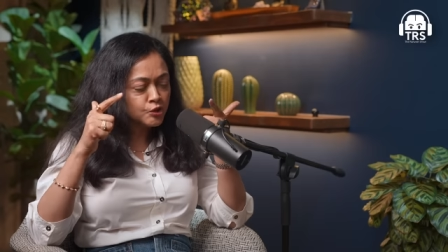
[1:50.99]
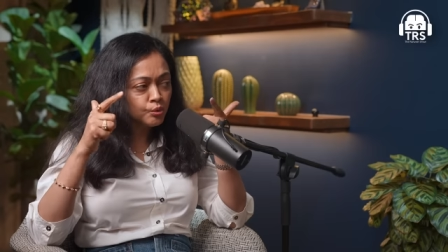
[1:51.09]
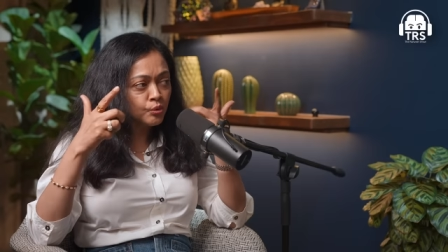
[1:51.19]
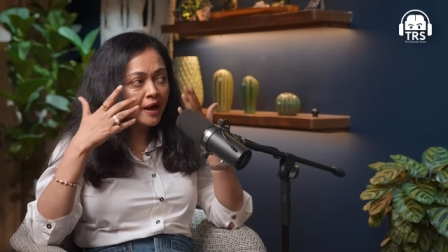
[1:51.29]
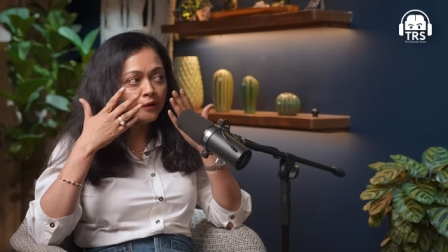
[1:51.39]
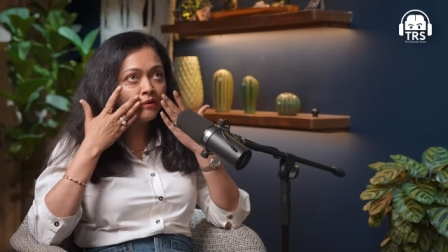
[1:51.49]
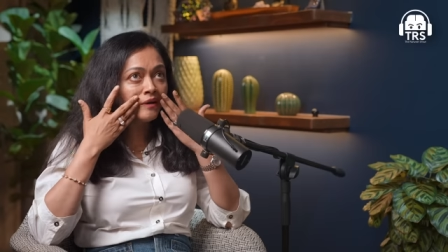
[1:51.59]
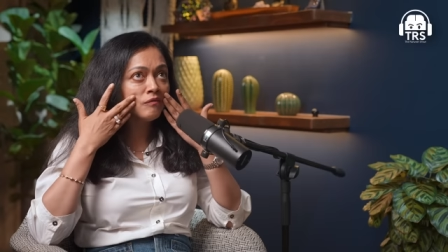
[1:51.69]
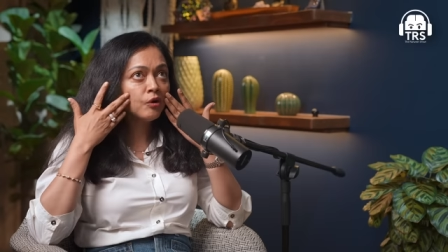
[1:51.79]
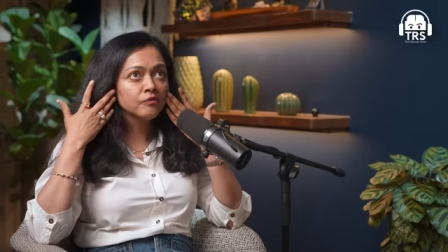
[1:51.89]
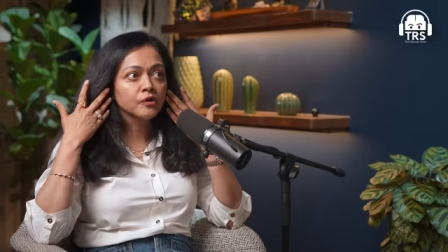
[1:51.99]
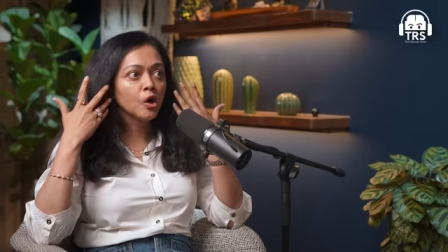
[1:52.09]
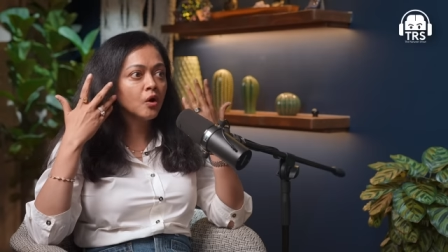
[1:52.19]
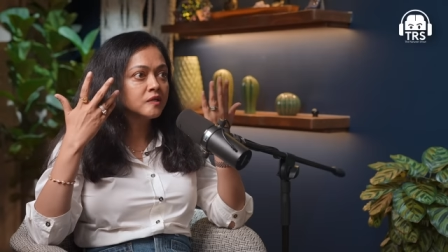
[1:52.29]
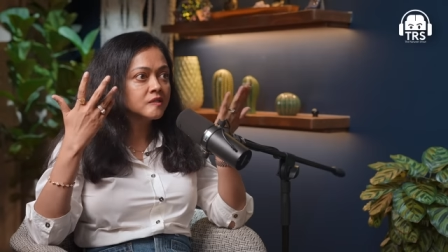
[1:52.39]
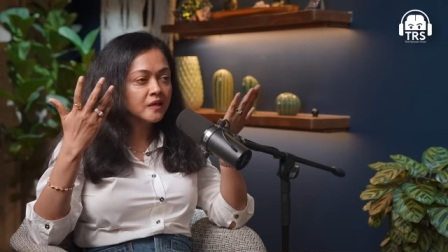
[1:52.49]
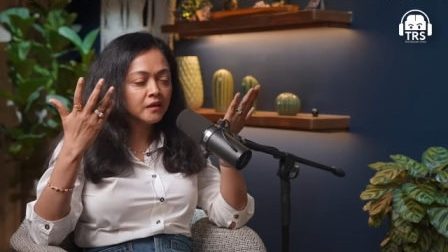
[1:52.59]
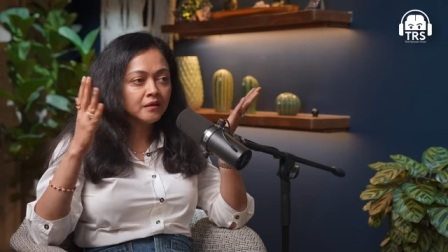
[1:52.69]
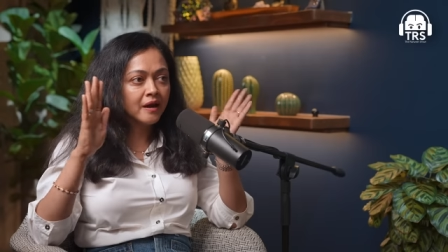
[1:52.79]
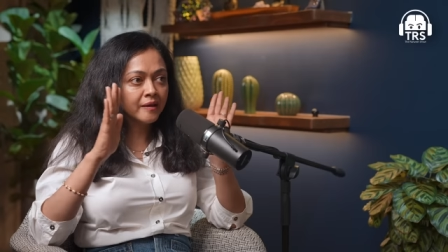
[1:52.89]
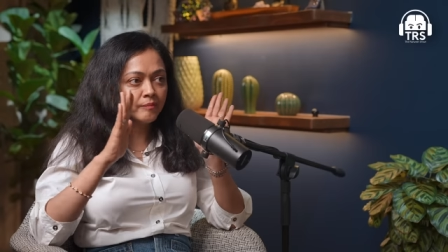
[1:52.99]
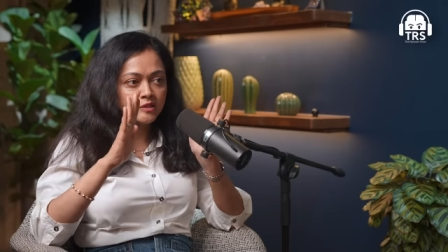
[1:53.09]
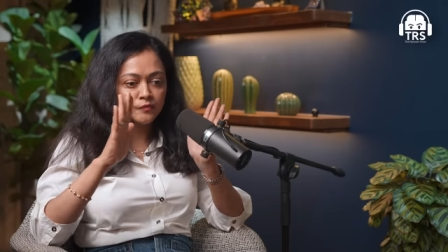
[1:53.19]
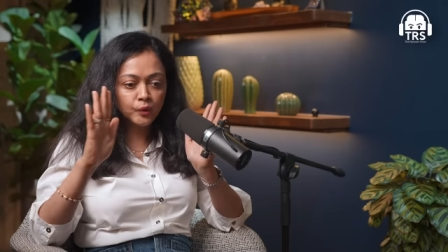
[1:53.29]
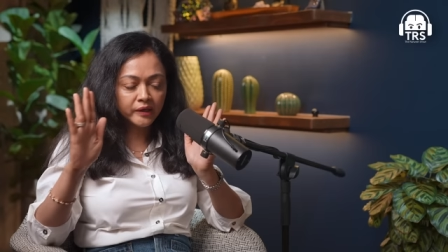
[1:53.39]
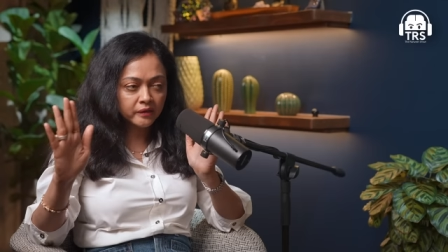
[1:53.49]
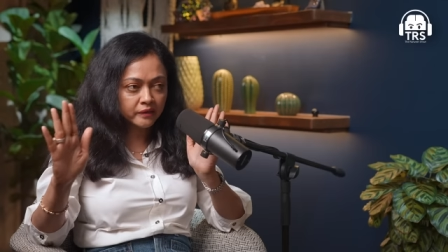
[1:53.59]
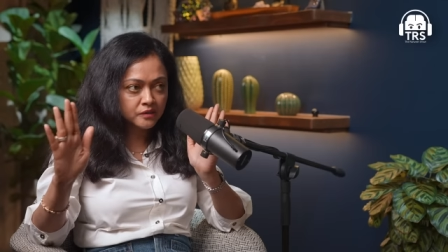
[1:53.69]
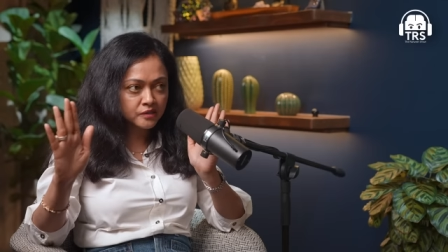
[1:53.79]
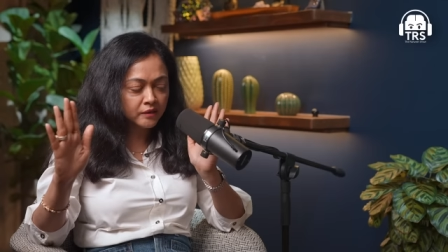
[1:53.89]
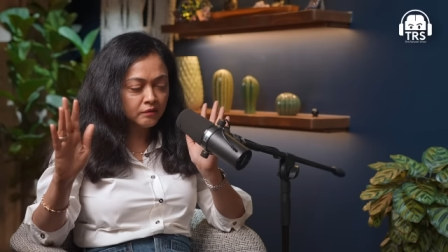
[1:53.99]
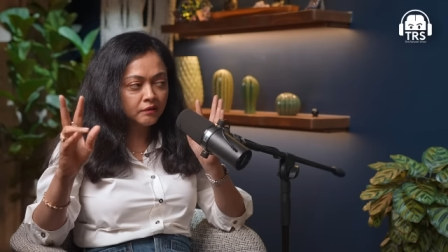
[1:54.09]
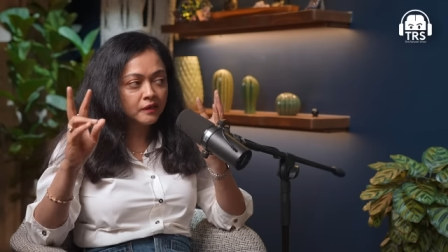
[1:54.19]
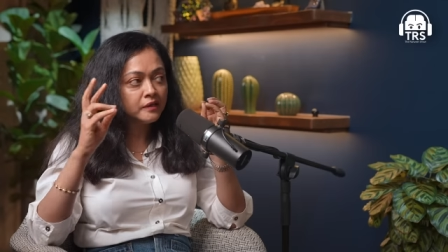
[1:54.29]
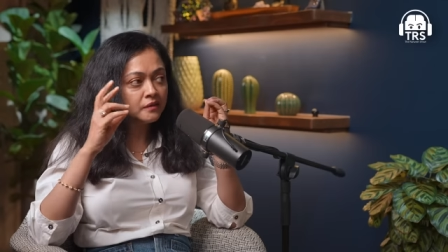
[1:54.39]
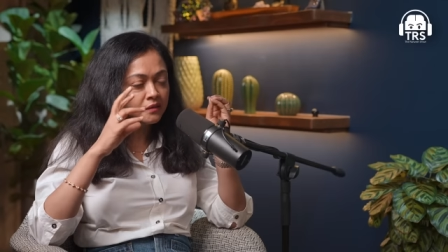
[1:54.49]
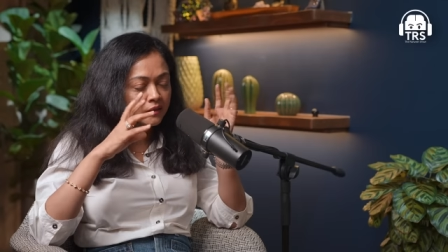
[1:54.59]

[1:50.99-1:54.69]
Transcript: Two, I don't have a lot of clogged skin. I am exfoliating it regularly.